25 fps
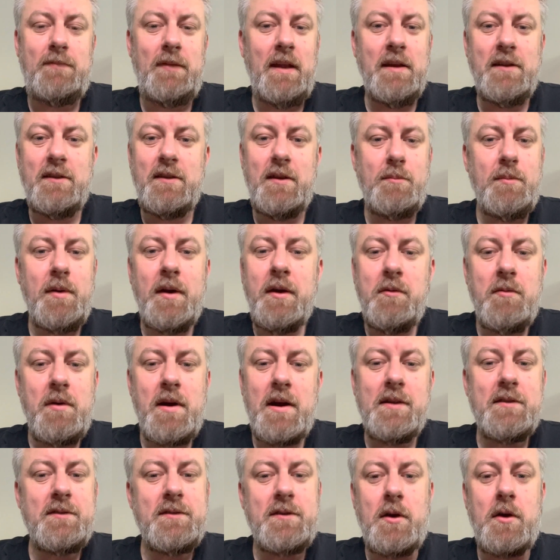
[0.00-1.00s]
It's a big
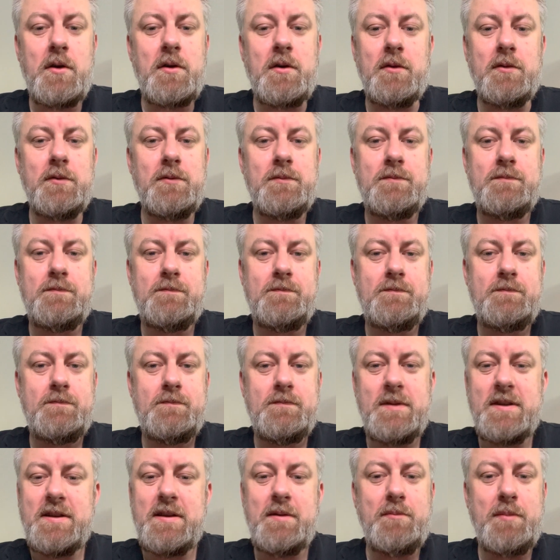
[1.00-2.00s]
round circle.
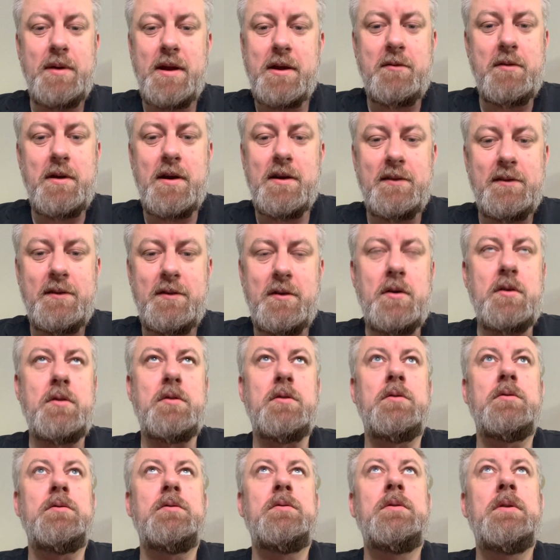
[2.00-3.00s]
It's a big round
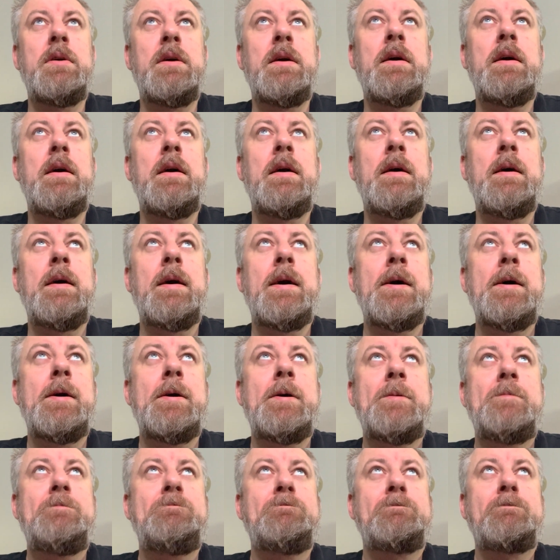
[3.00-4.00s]
circle.
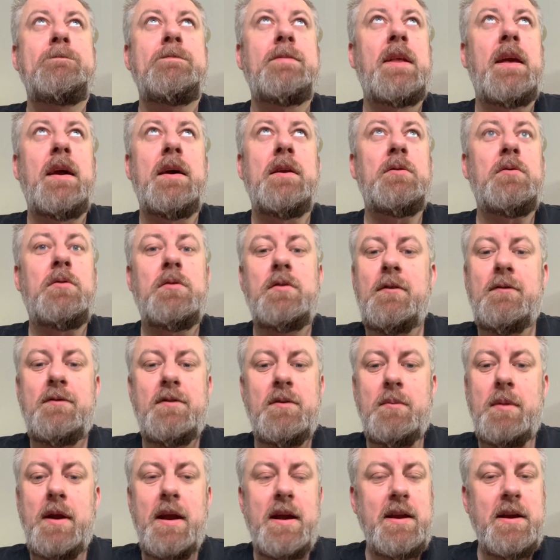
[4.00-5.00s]
And all of the
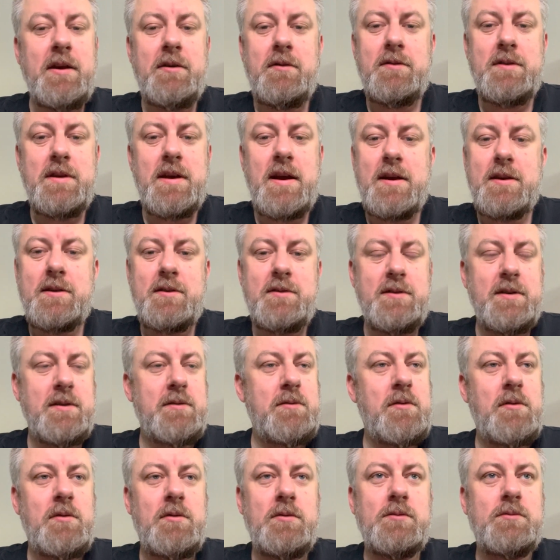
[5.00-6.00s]
media and that,
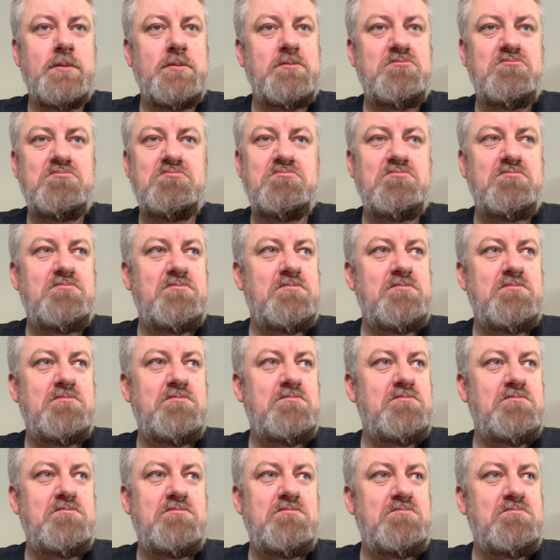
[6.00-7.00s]
they're all
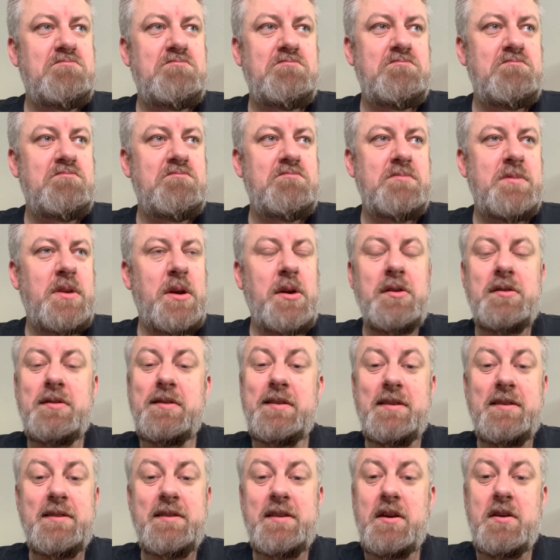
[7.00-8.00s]

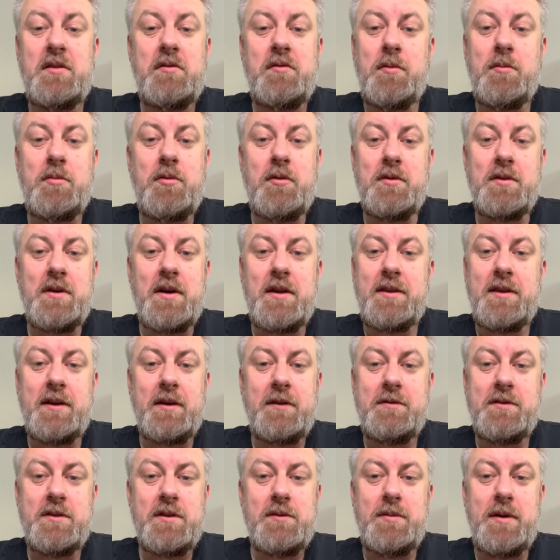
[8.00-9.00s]
useless. They don't report nothing
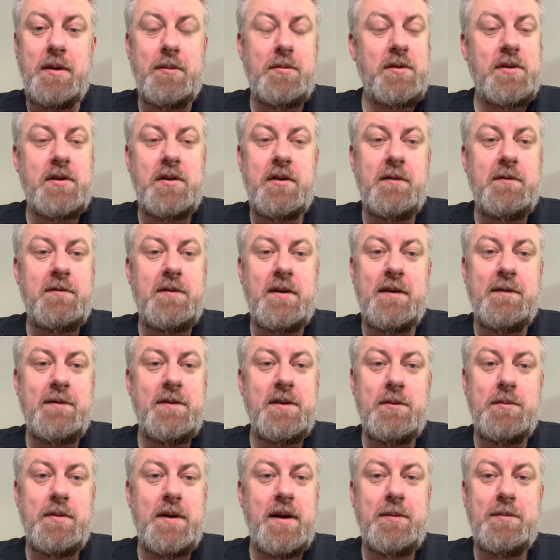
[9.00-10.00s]
for the people. They don't fight for
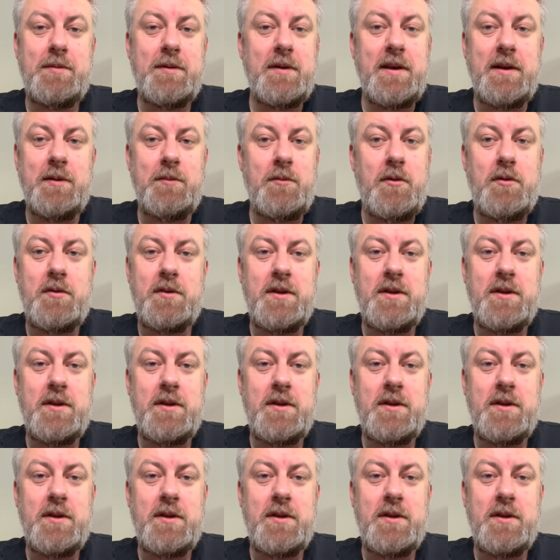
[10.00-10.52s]
the people anymore.